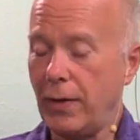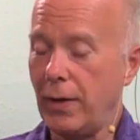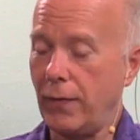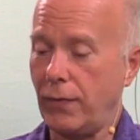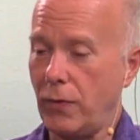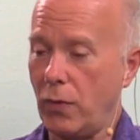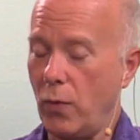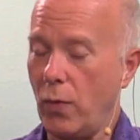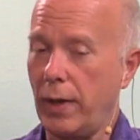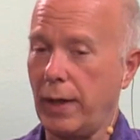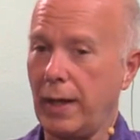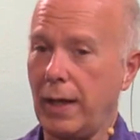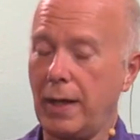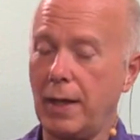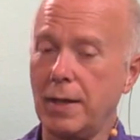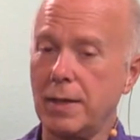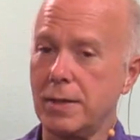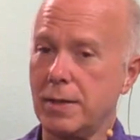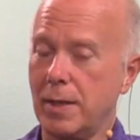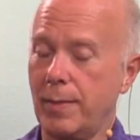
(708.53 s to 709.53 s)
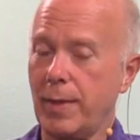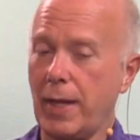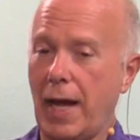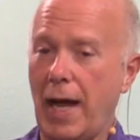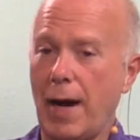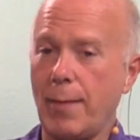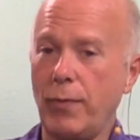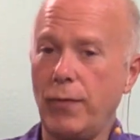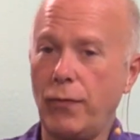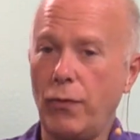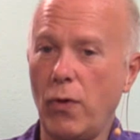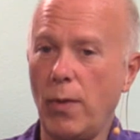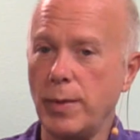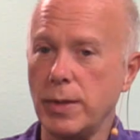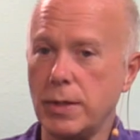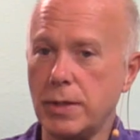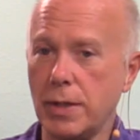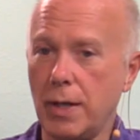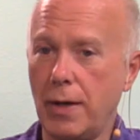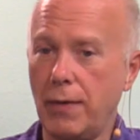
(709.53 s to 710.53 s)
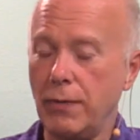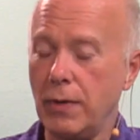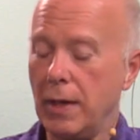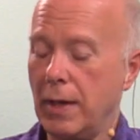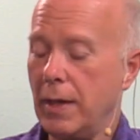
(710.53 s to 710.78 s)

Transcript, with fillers: If you want to get into some of the high-performance stuff,